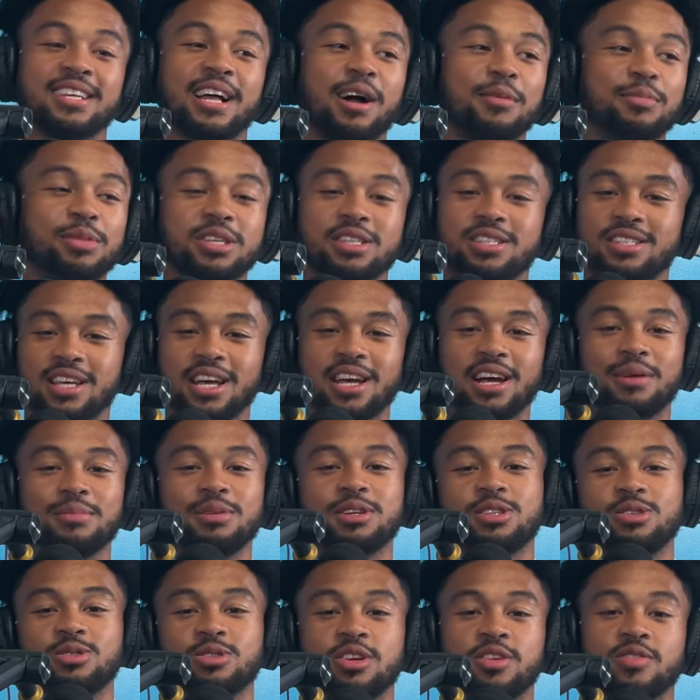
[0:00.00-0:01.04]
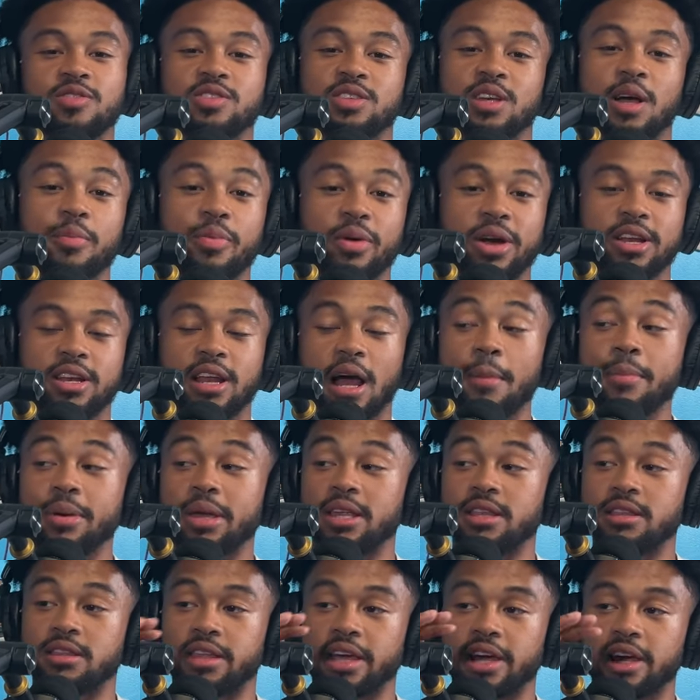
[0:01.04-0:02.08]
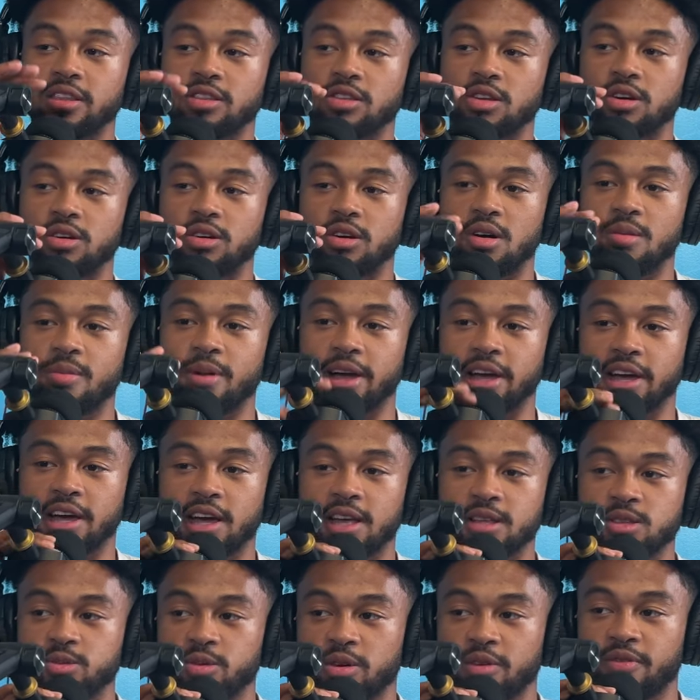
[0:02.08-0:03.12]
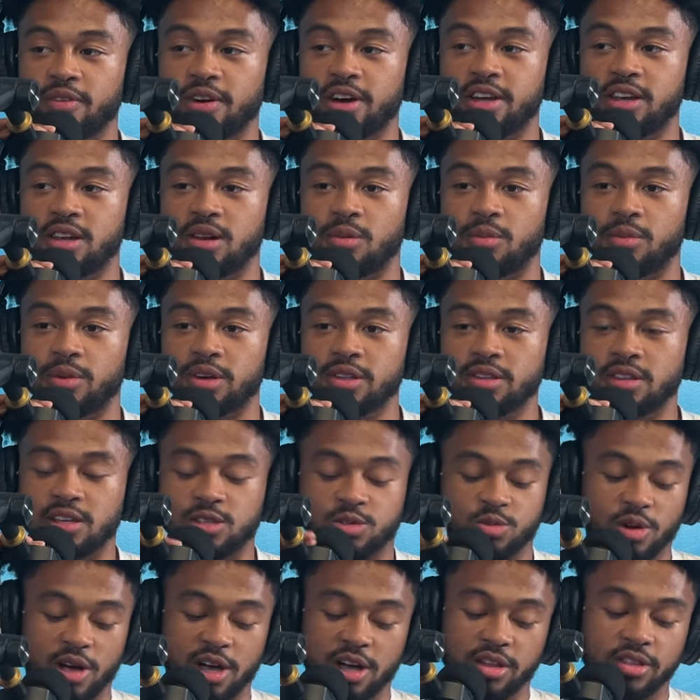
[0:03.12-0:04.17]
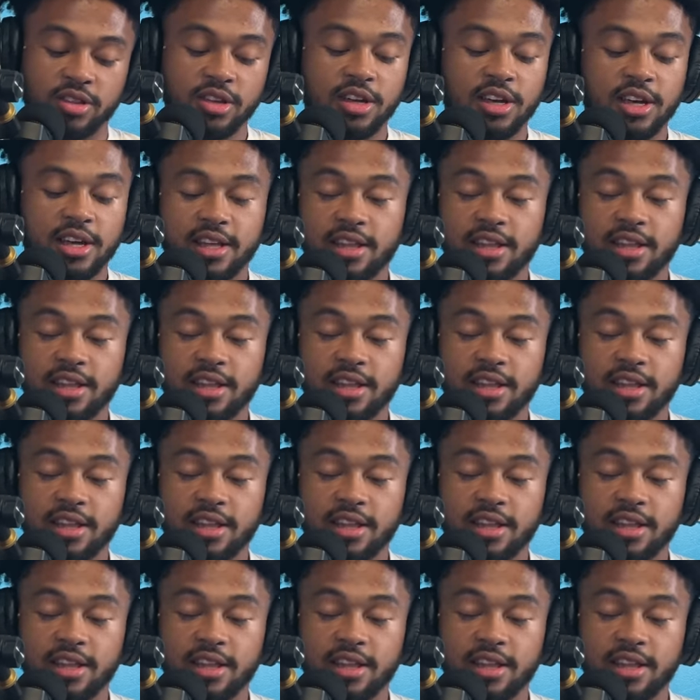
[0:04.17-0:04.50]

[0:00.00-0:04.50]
I'll be scared. I'll be too nervous. I'll probably I'll be, i be in debt though. Oh my god, twenty five hundred a month. That's wild.